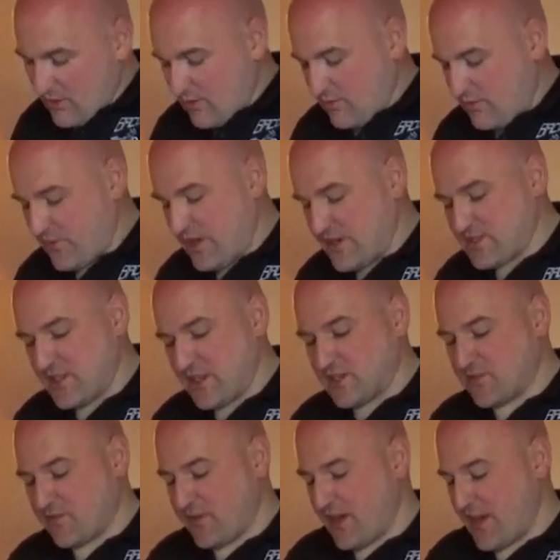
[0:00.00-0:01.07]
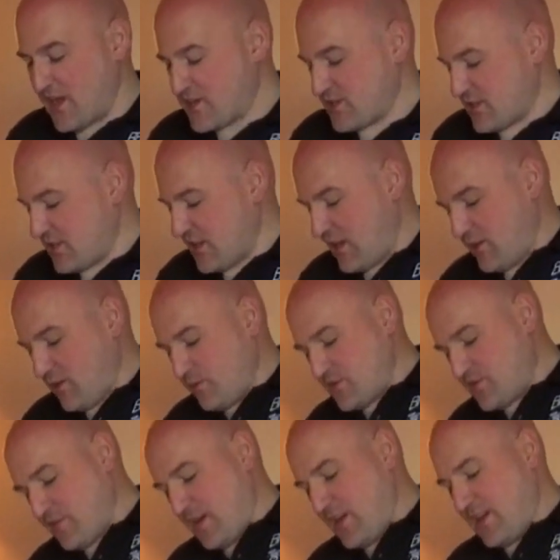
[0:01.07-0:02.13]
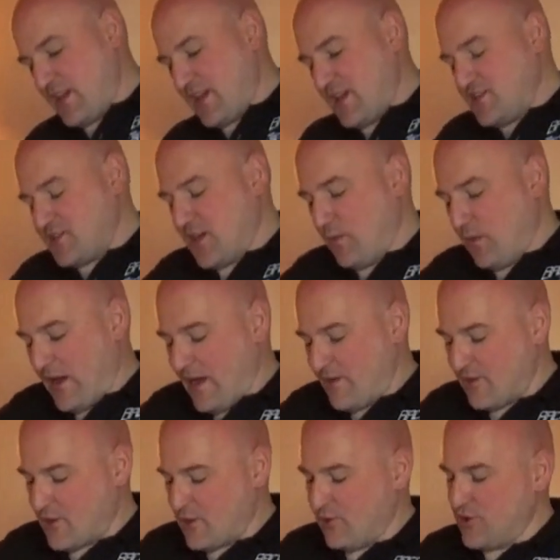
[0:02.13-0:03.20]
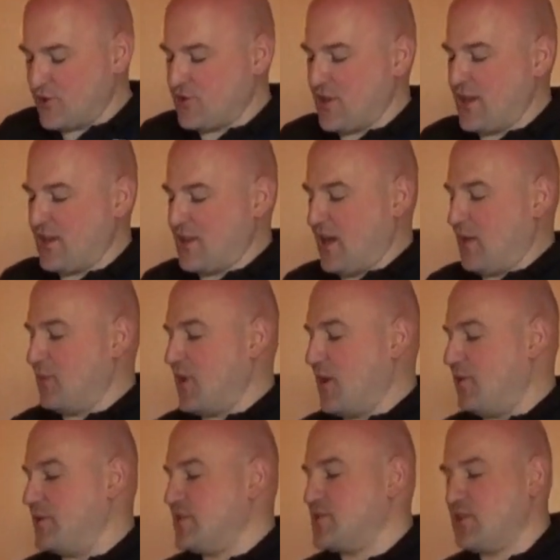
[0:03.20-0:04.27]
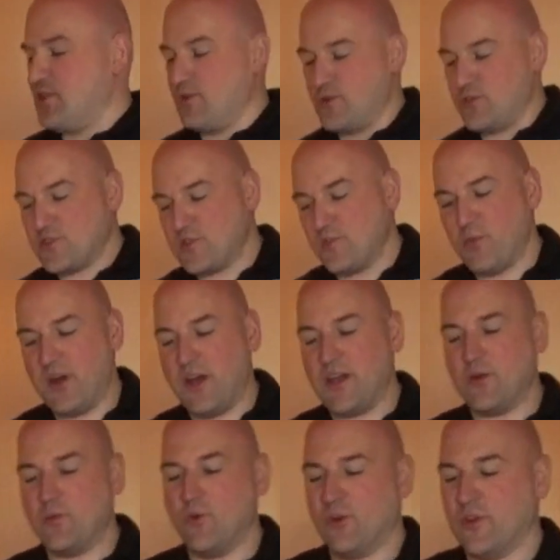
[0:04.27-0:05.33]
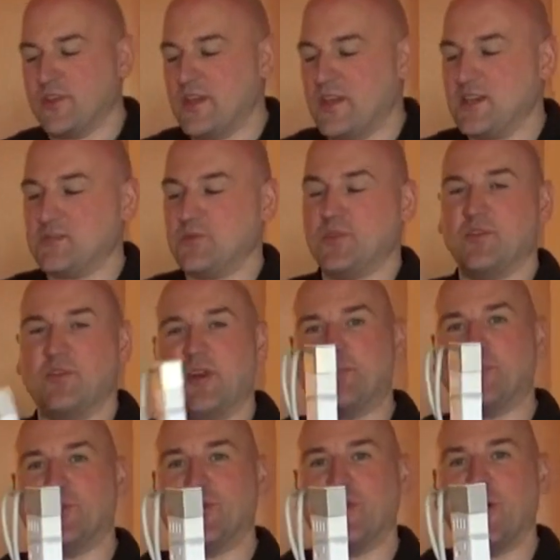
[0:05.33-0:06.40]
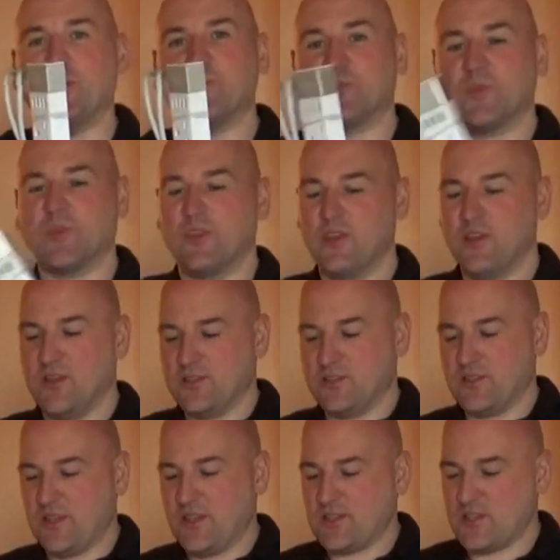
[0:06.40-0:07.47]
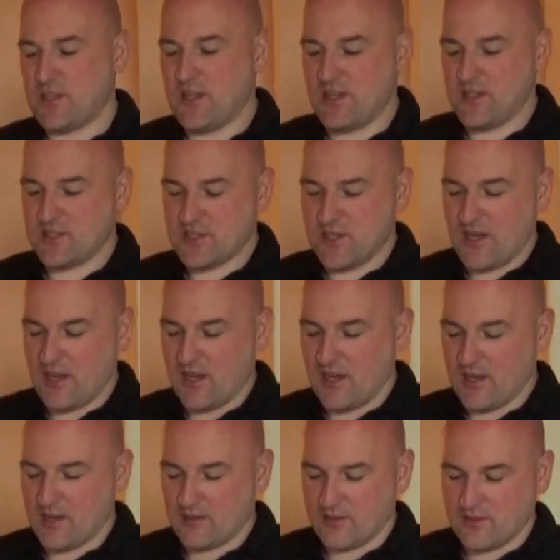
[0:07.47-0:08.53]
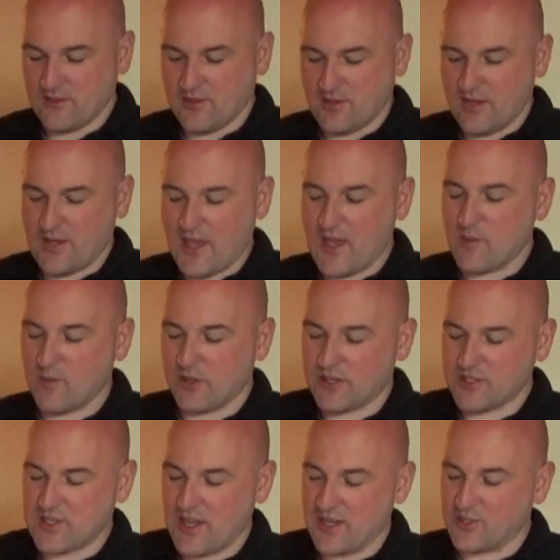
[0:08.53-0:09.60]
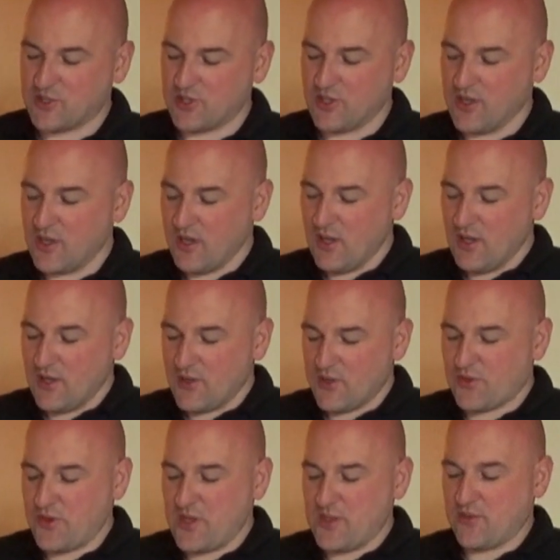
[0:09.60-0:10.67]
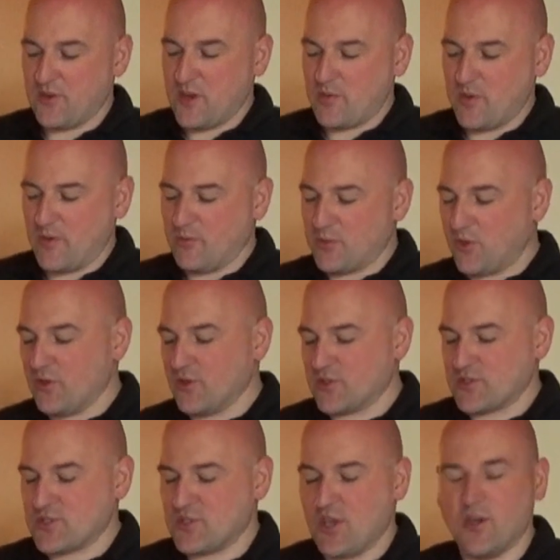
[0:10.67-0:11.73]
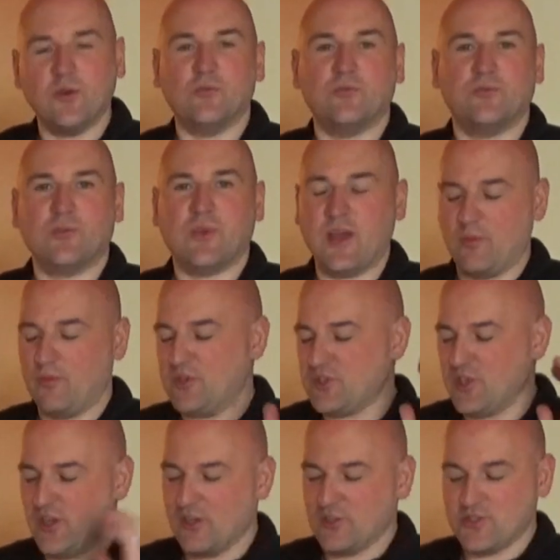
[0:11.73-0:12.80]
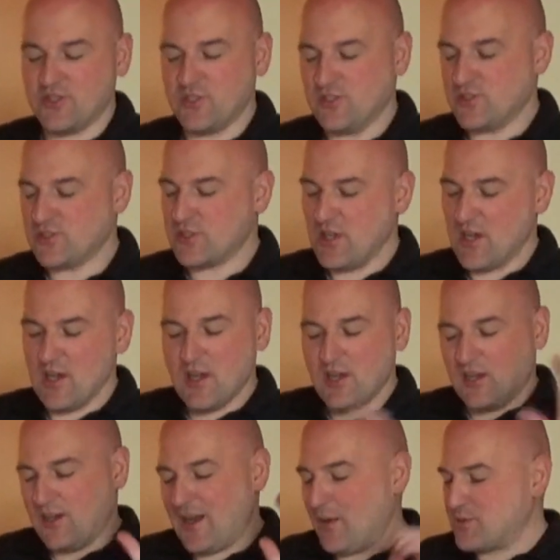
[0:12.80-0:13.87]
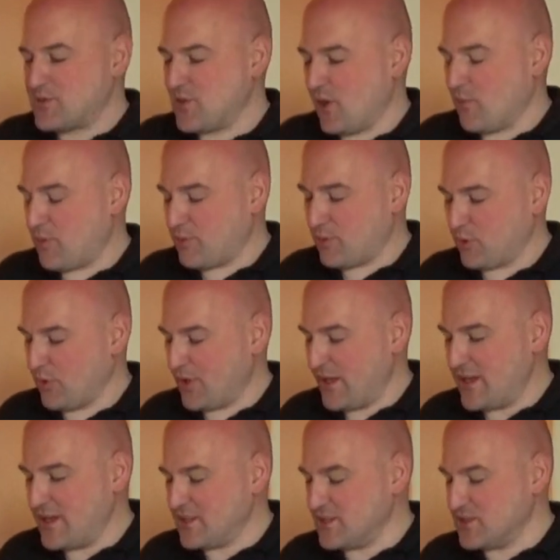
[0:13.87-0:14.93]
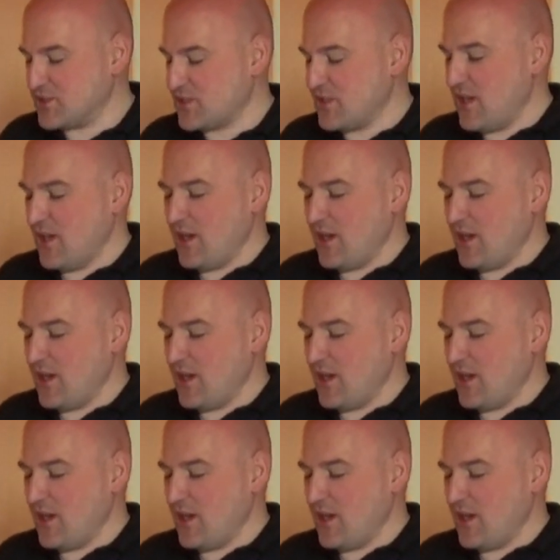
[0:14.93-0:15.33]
first things first, I always find it easier, whatever country that I'm going to, just to buy one of these with the right plug on. So this is a cable extension, 3 3-pin plugs, so camera chargers, laptop plug-ins,